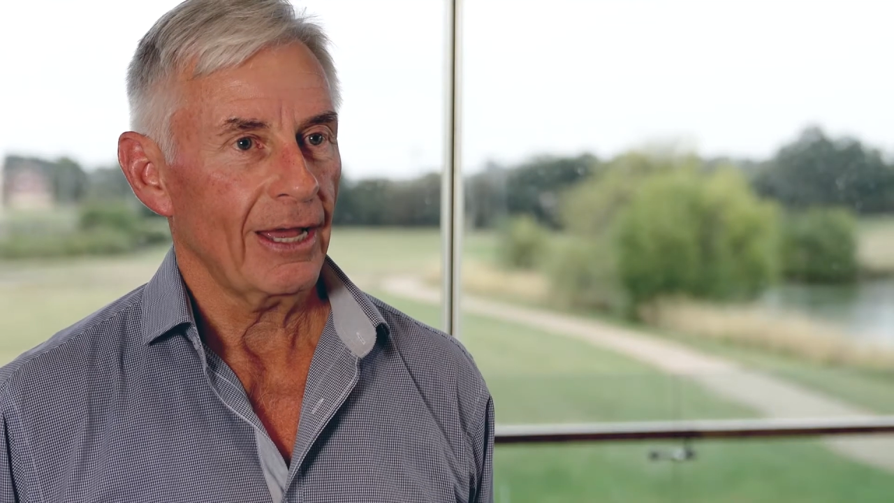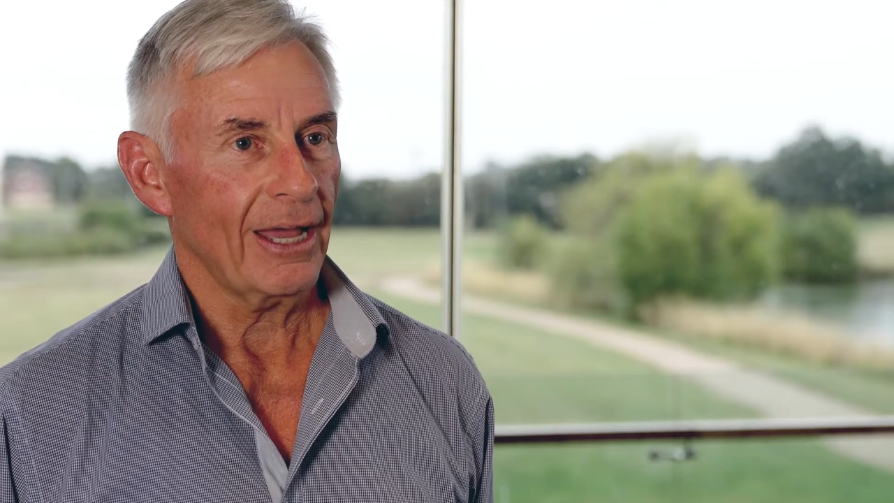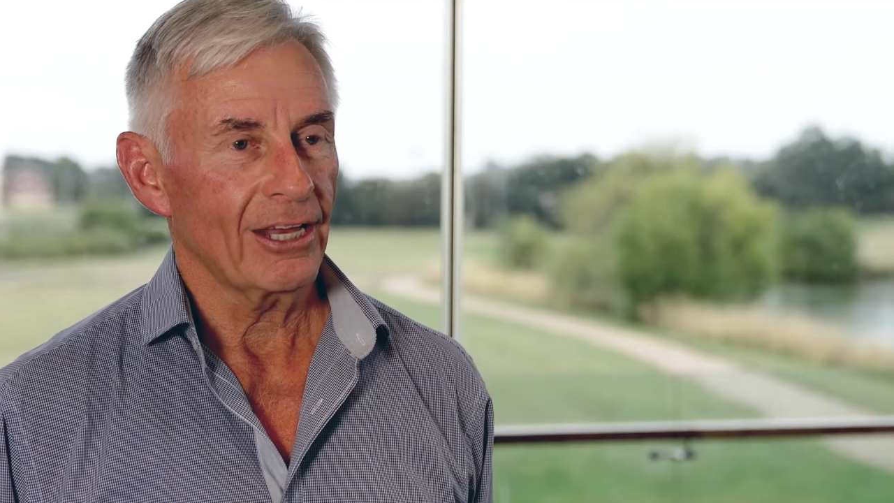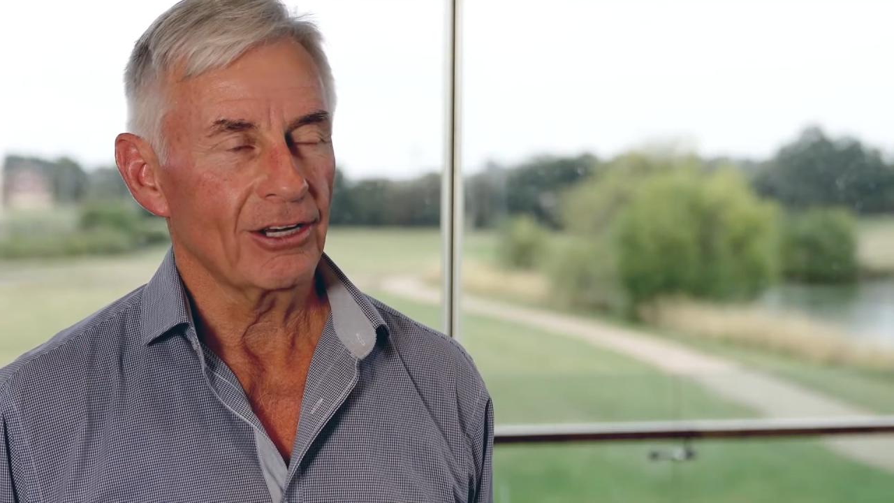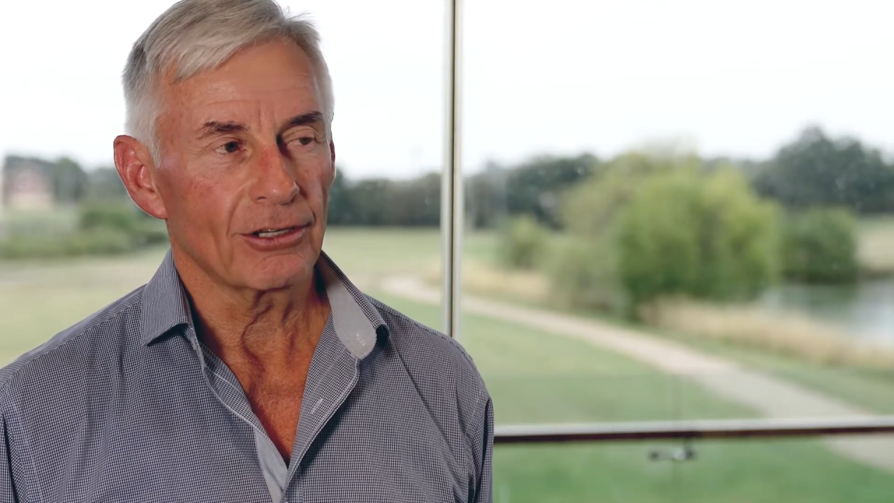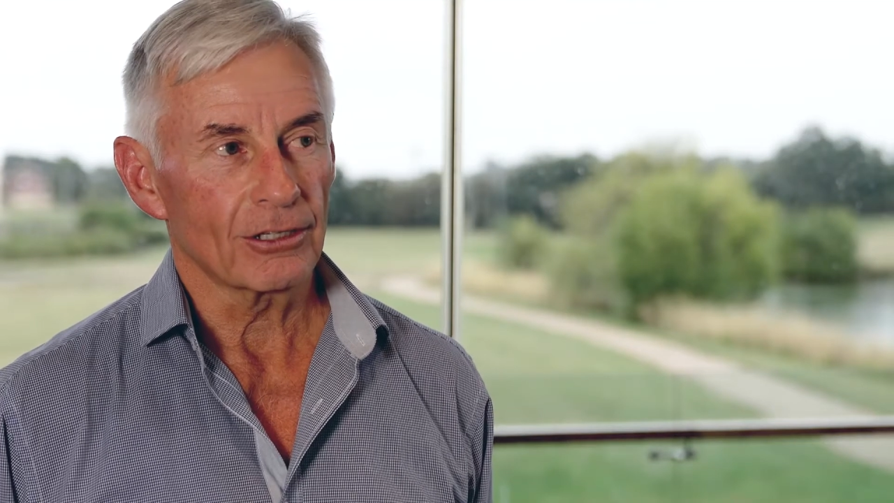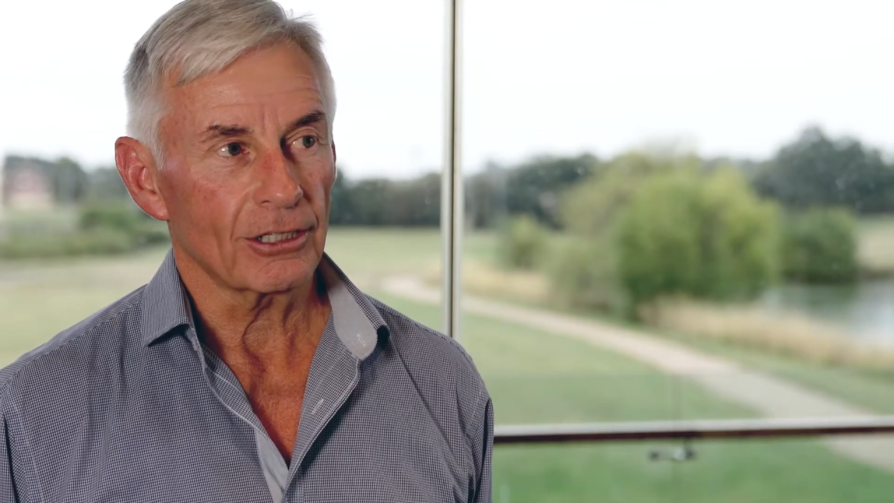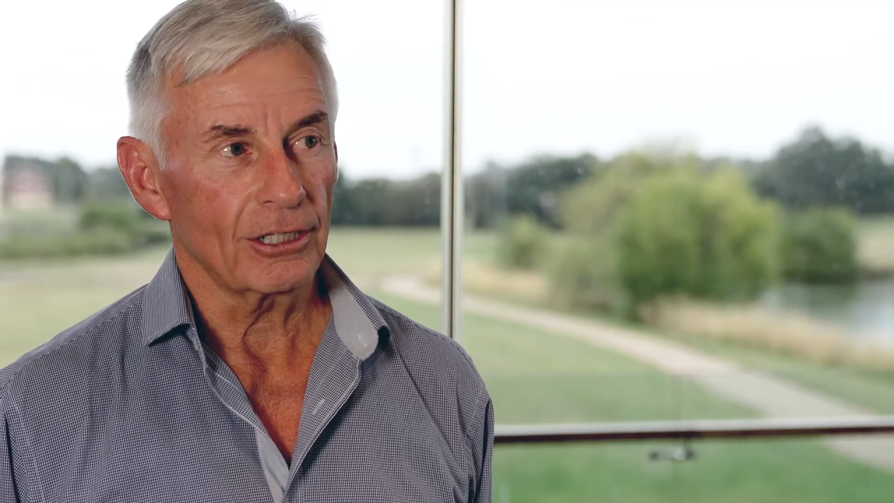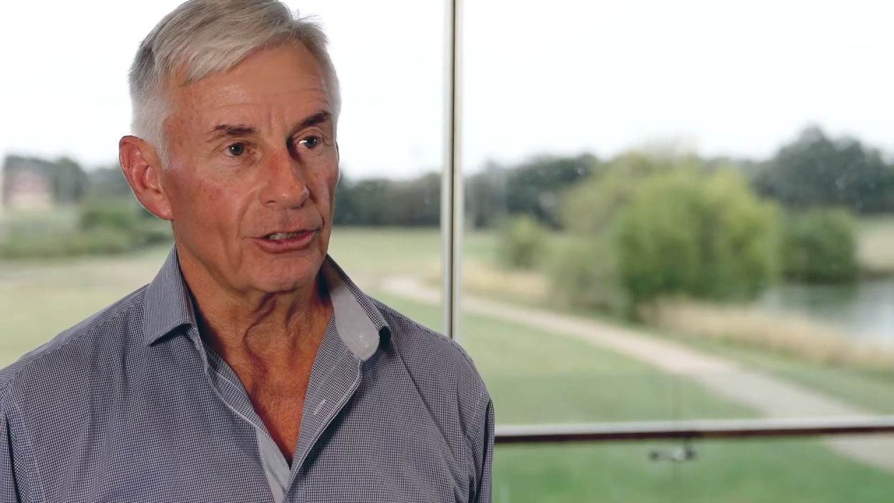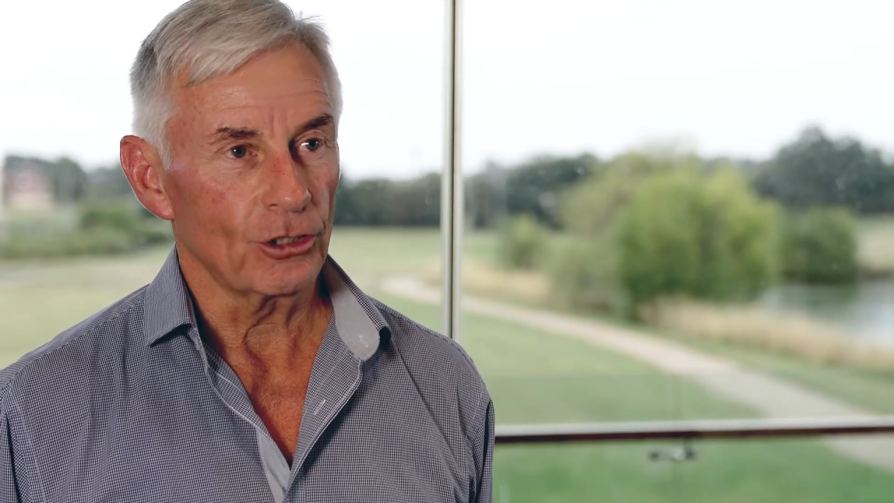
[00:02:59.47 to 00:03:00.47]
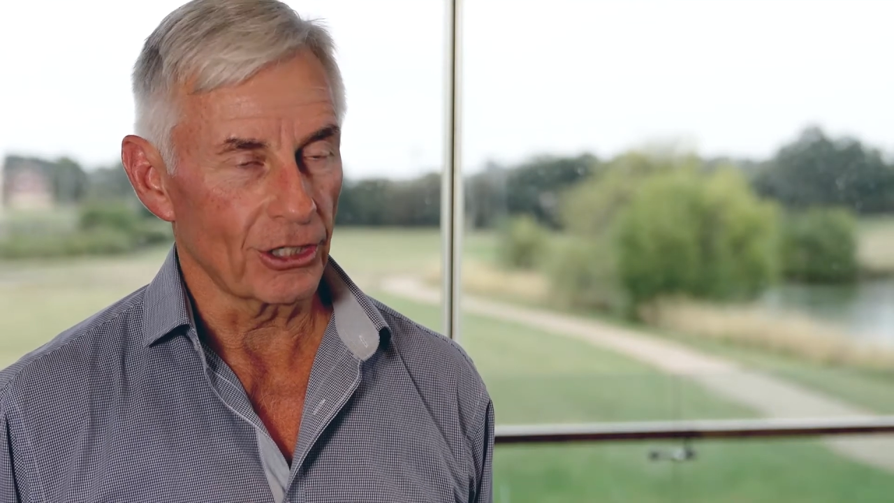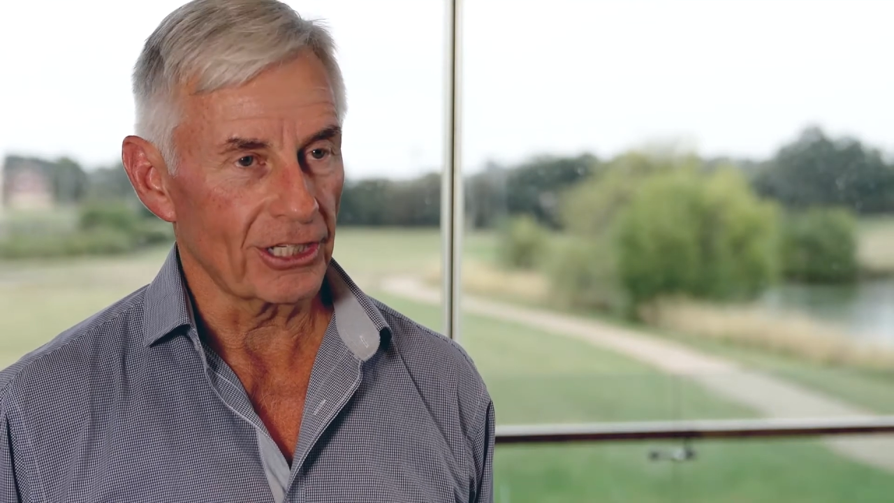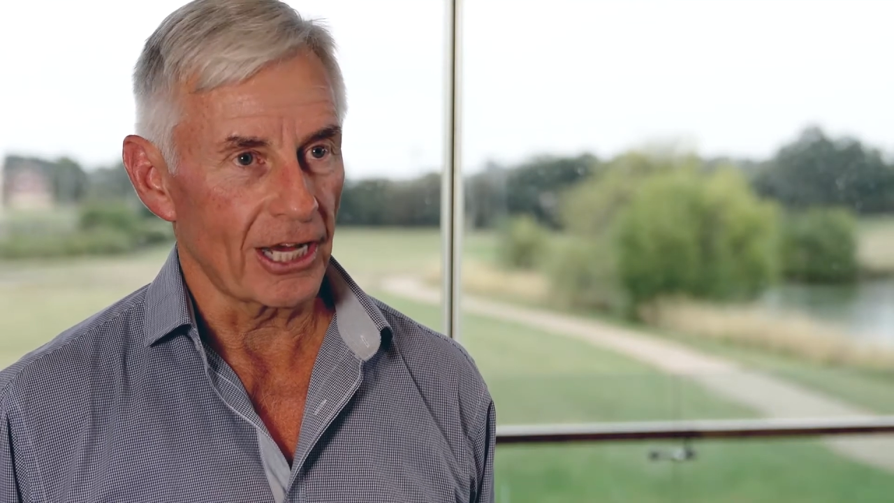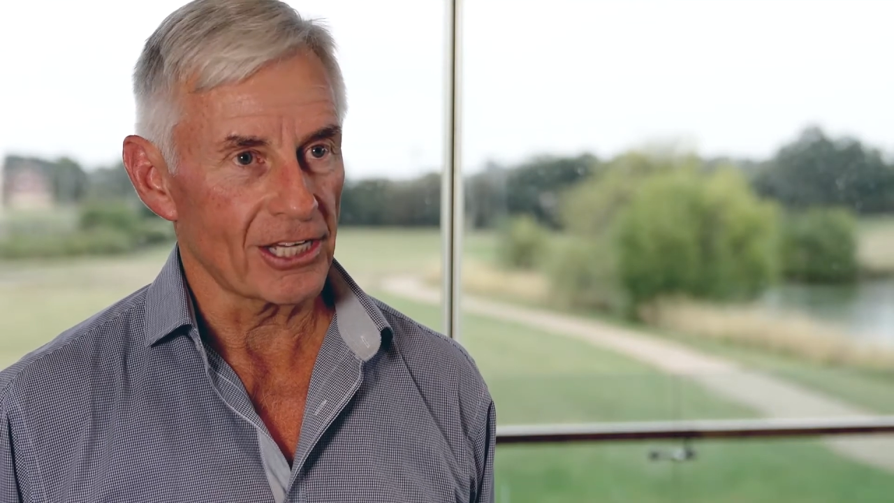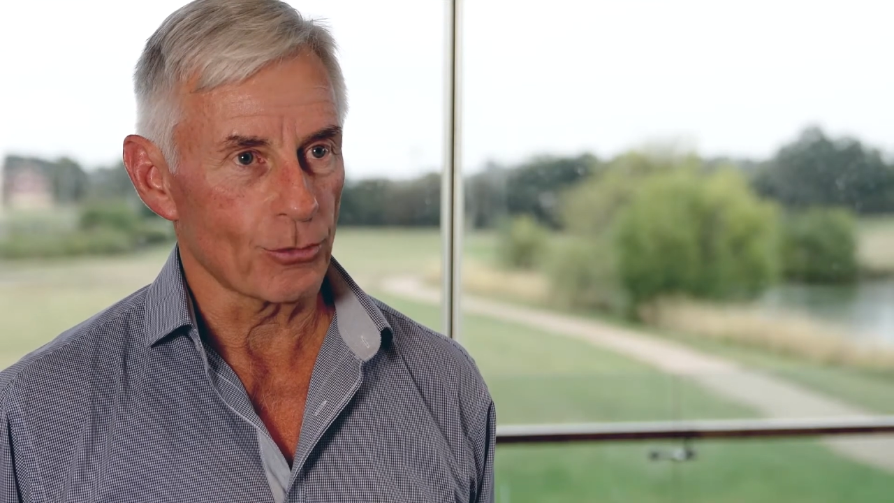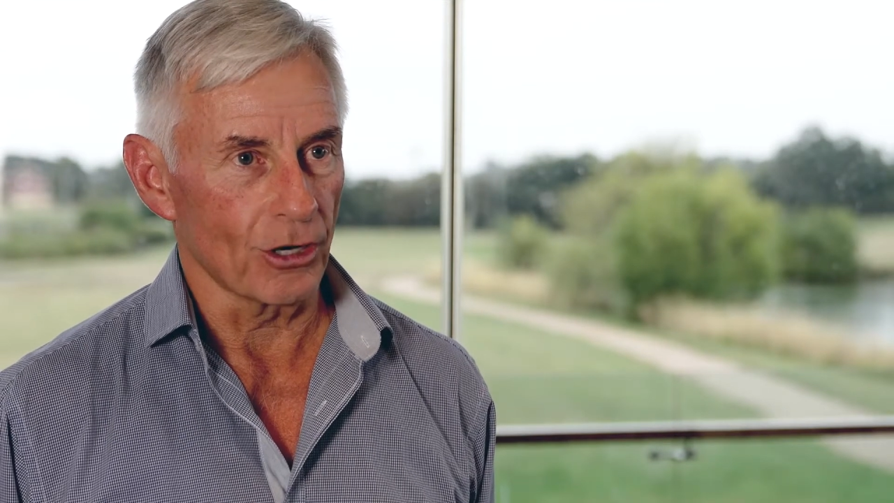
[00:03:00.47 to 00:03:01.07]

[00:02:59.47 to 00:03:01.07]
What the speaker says: And in the early days